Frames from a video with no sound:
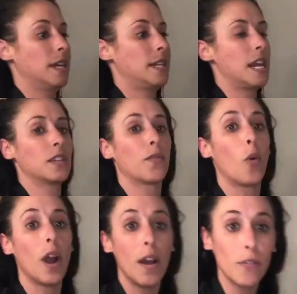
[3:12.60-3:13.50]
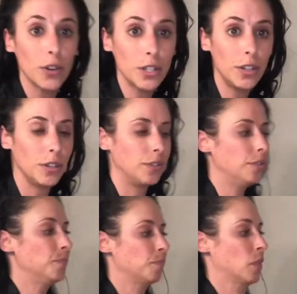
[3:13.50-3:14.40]
takes forever to do.
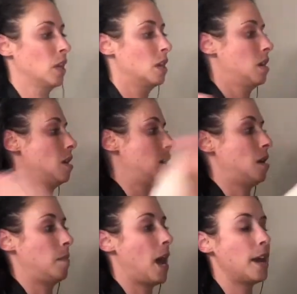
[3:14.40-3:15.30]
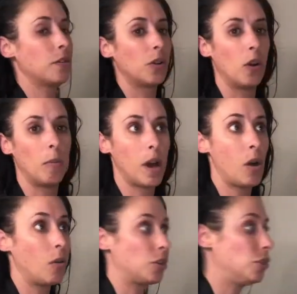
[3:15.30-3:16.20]
I don't know
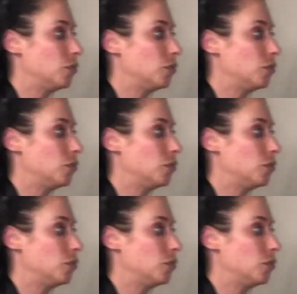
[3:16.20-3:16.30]
about you